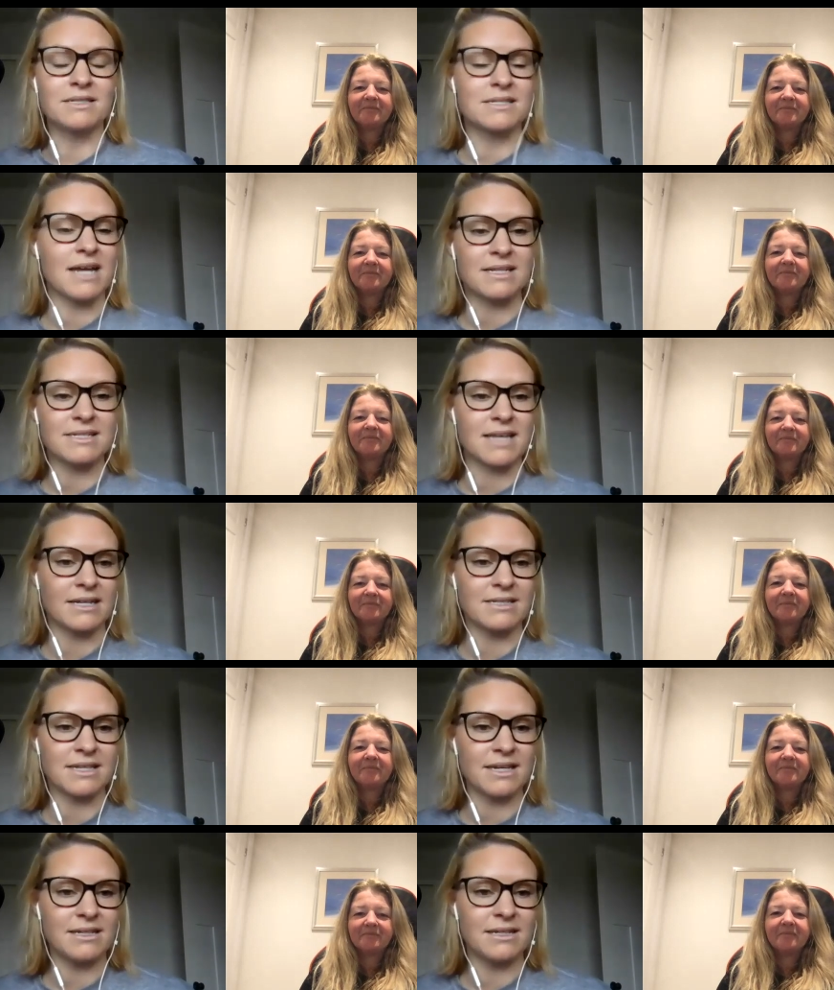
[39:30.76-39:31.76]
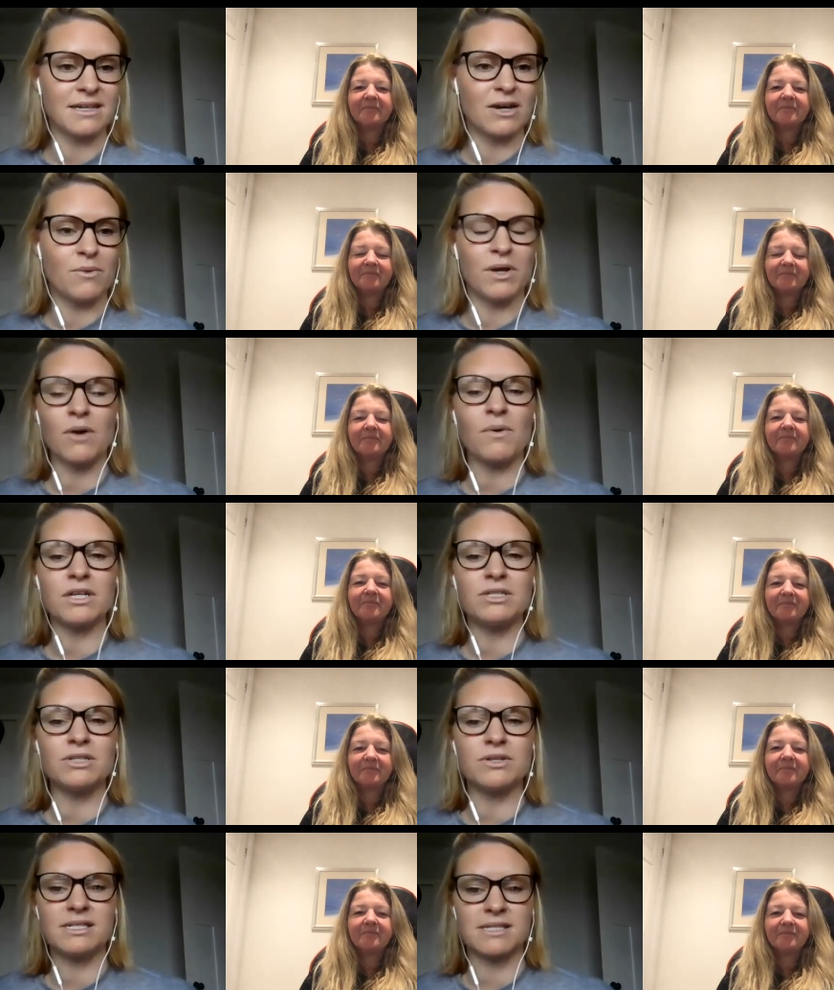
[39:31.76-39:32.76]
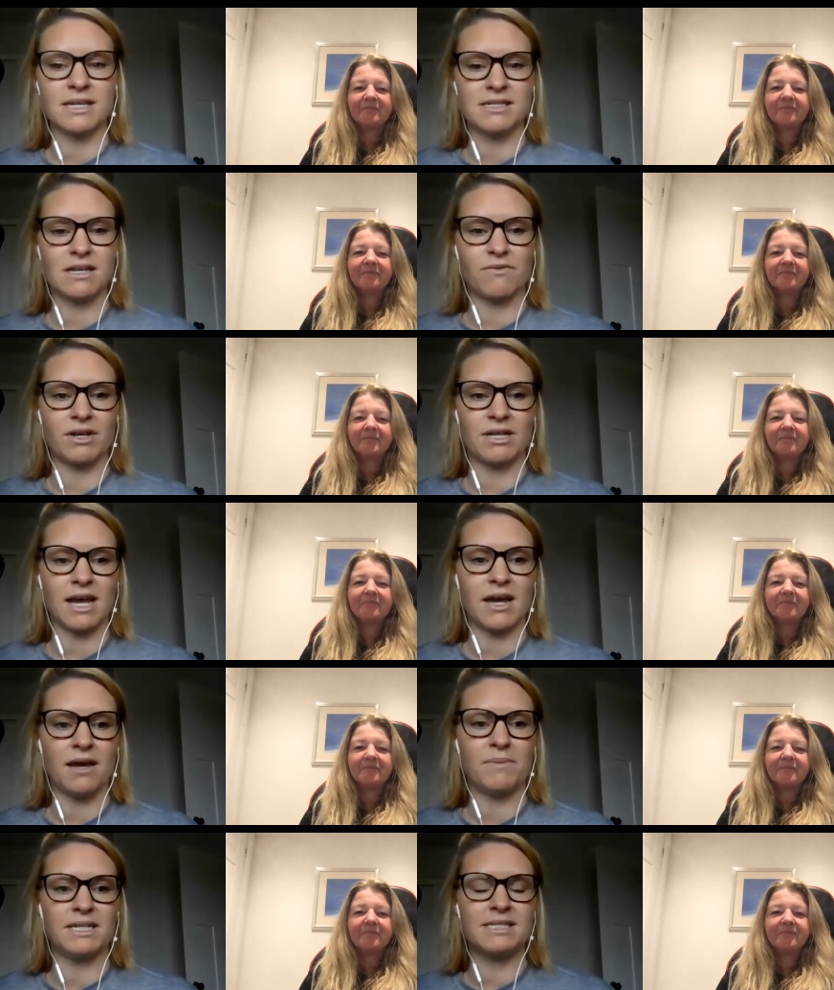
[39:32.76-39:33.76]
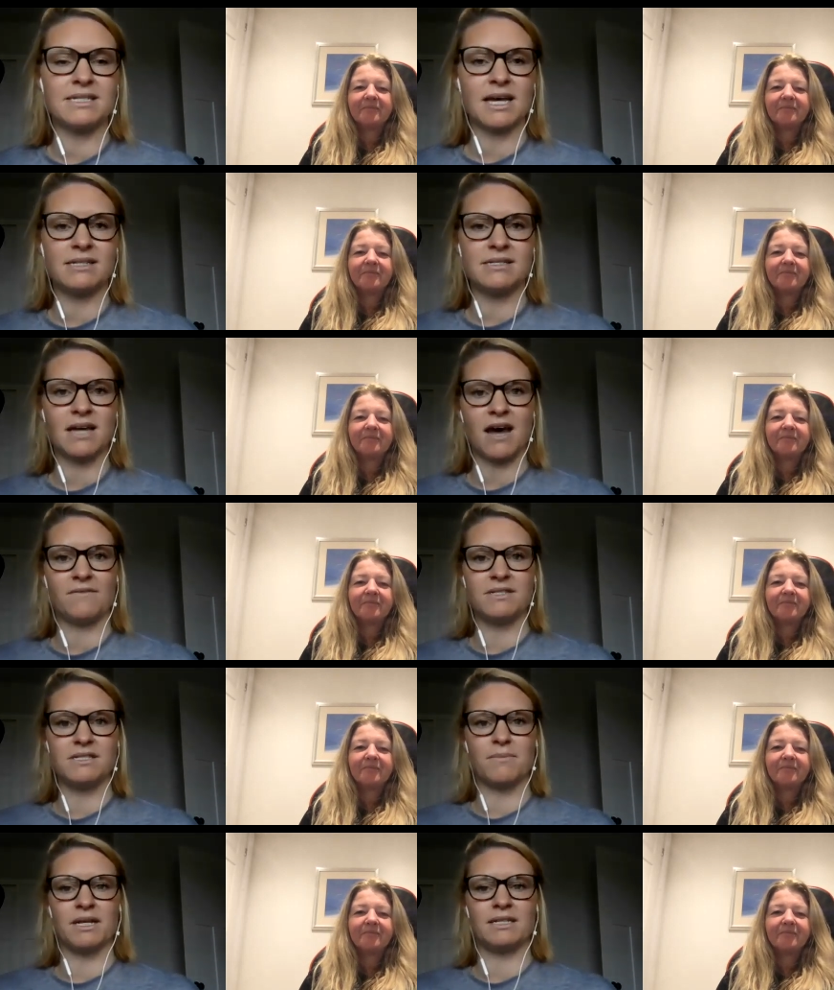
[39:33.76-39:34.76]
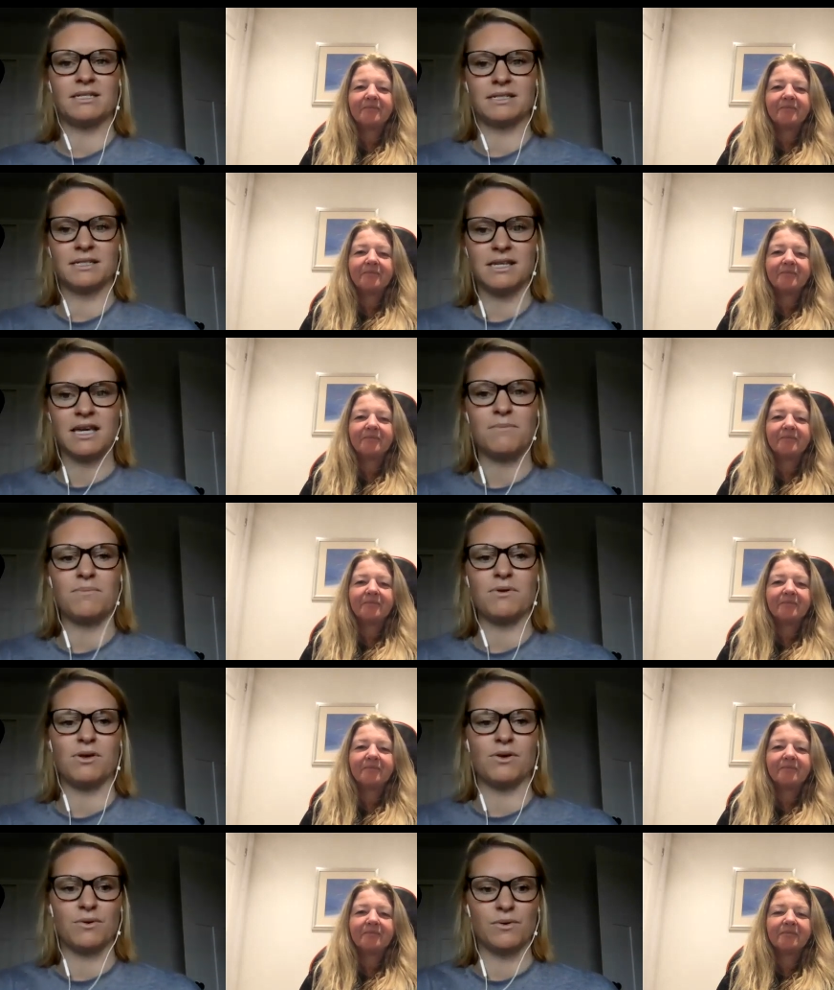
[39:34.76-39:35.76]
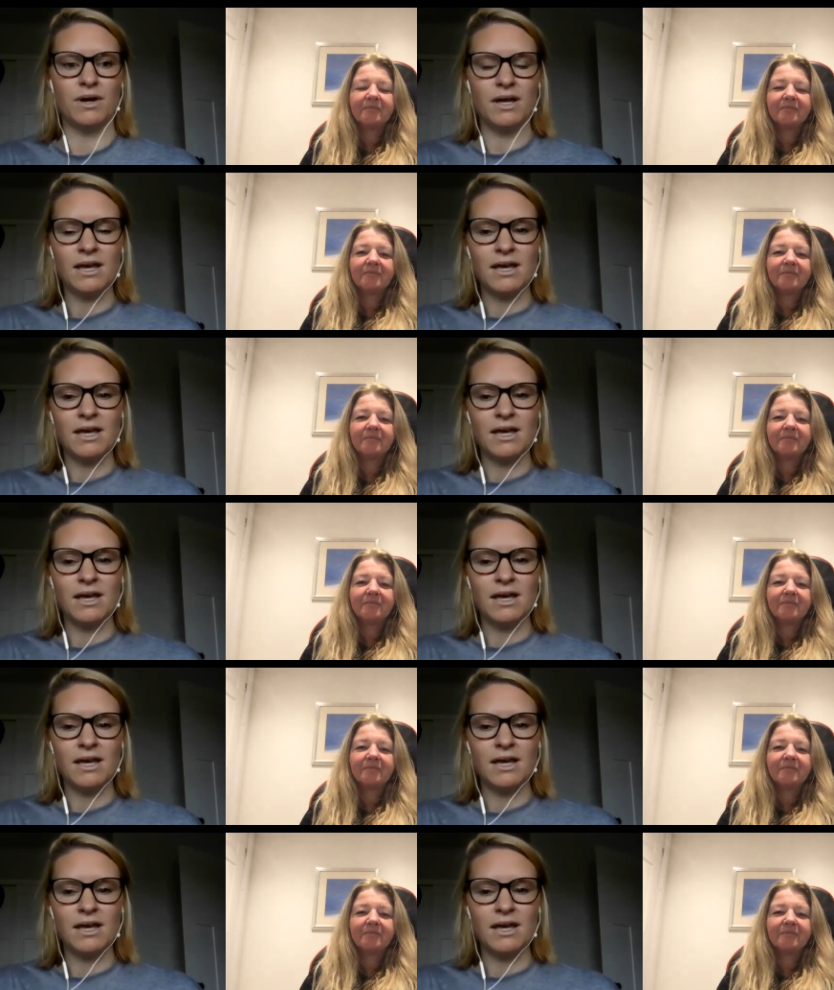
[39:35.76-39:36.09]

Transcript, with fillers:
Speaker 1: it's not sexy we don't want to do these things every day but it's nice to have somebody to keep you